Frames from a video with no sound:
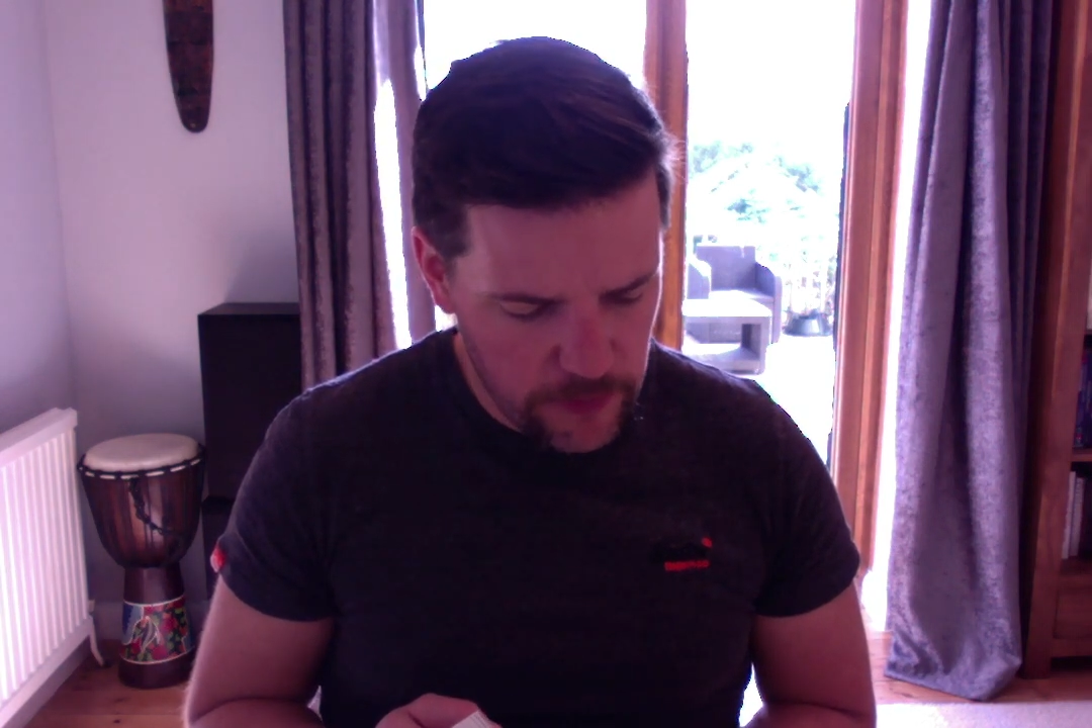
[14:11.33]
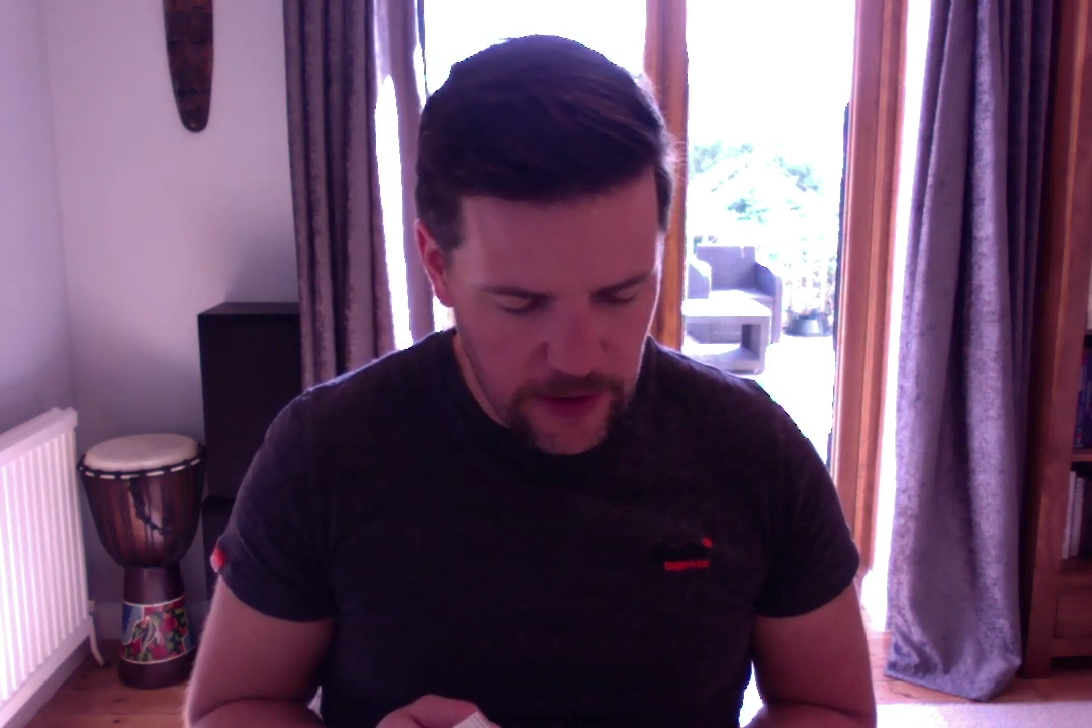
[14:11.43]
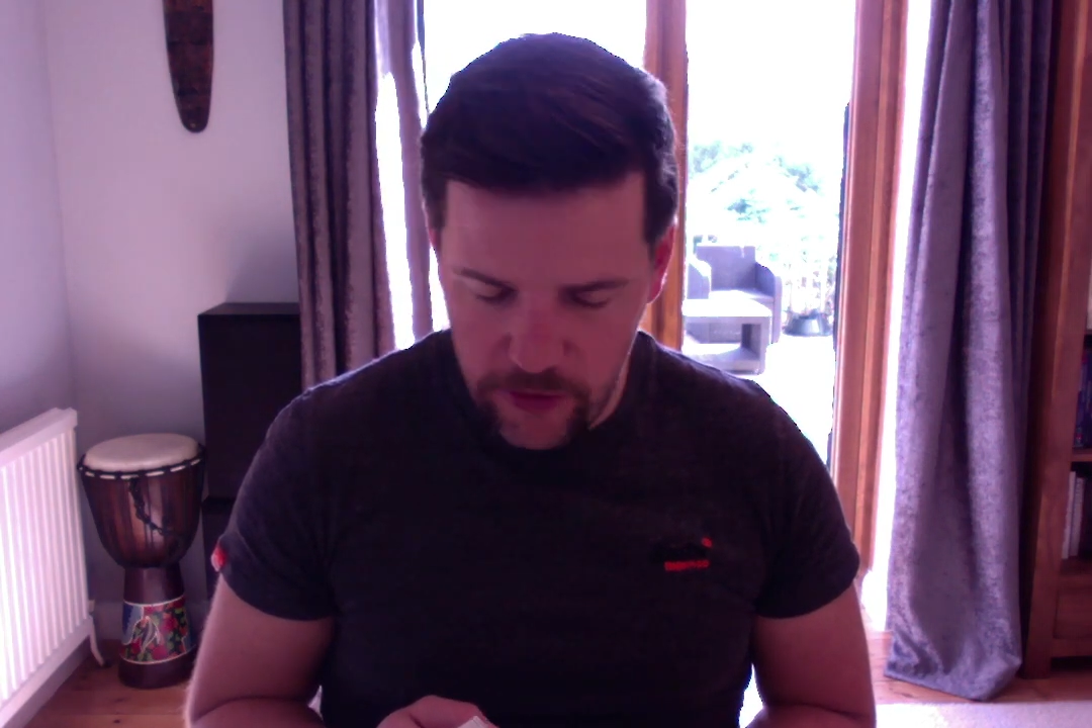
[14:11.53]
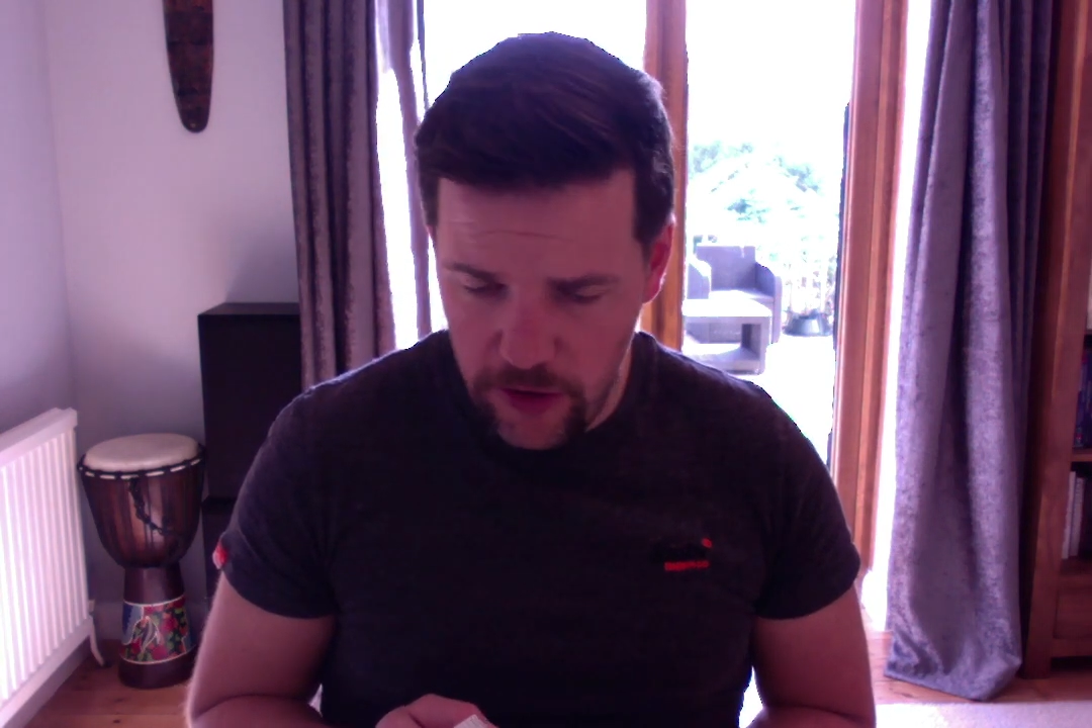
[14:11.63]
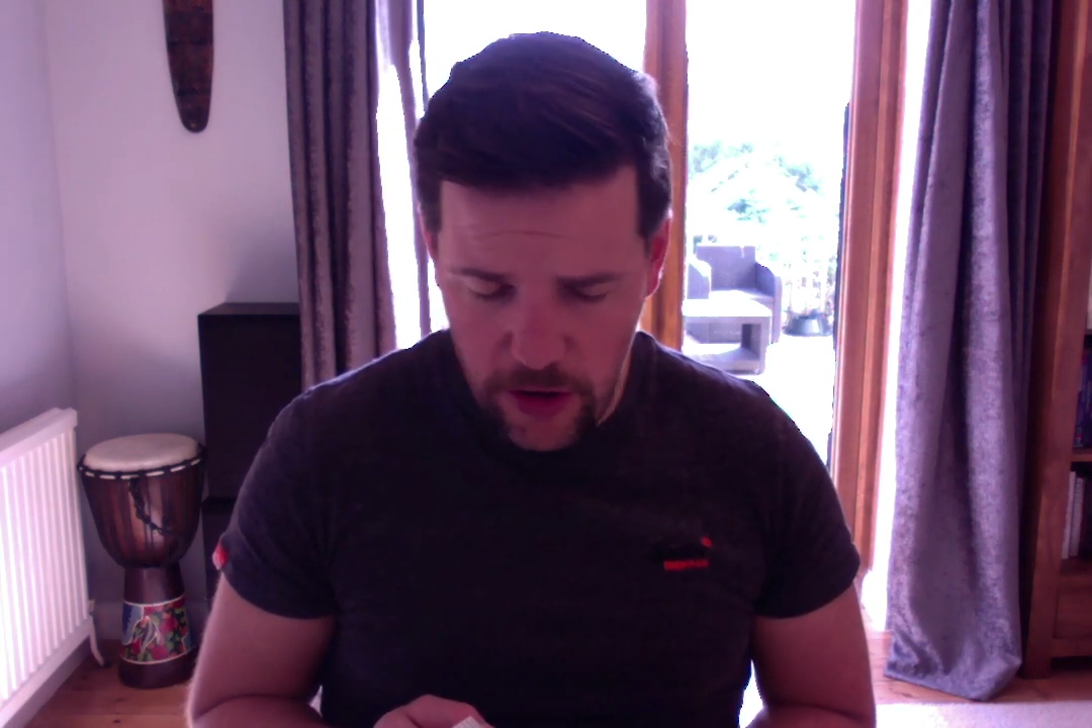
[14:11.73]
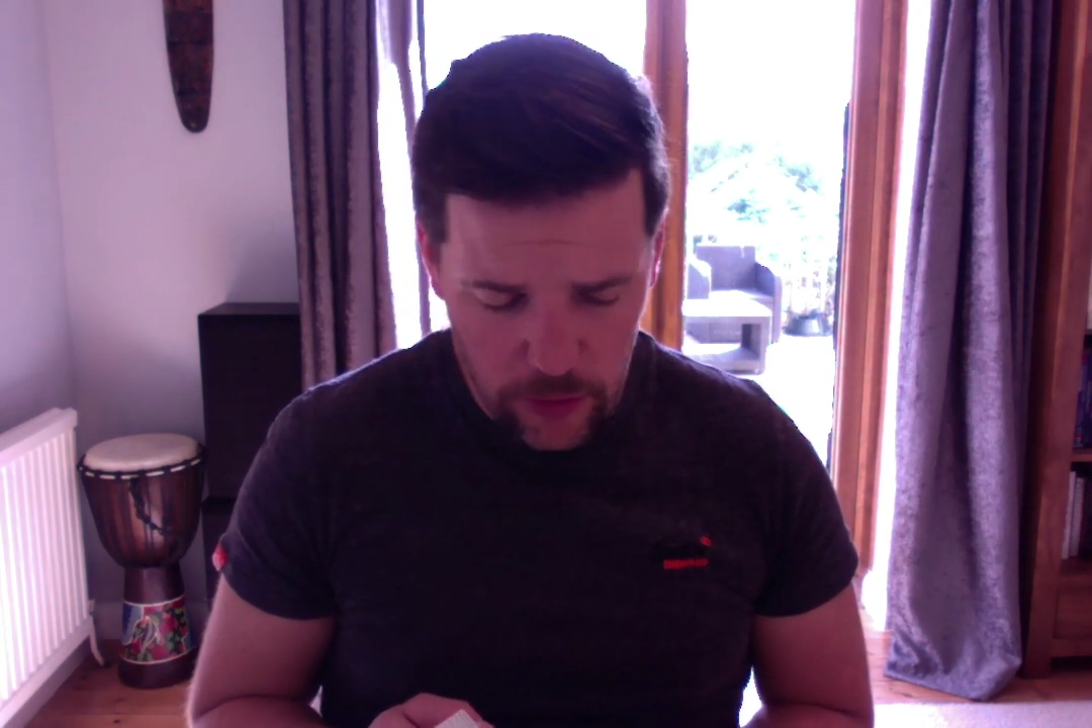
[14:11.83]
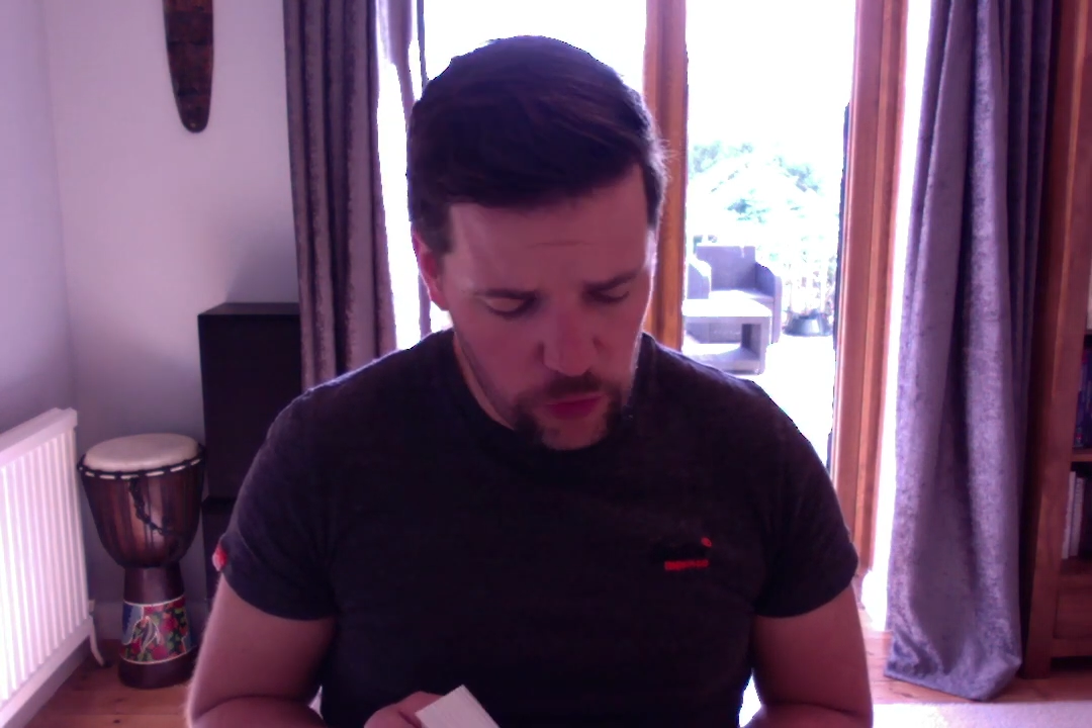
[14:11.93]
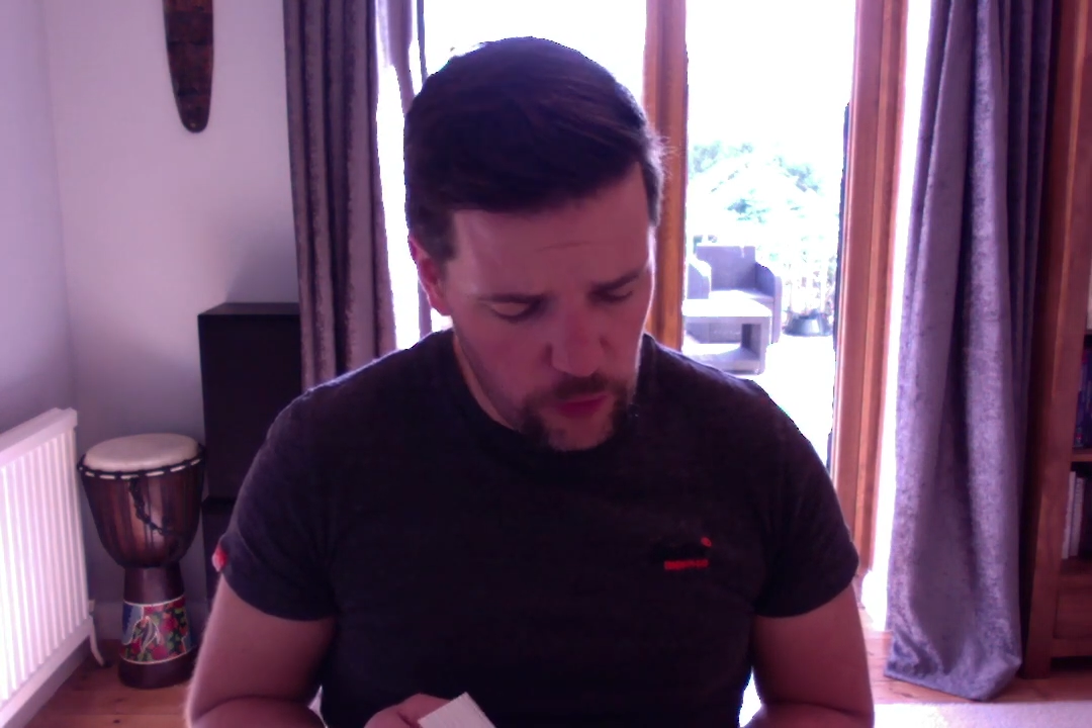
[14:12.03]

and curls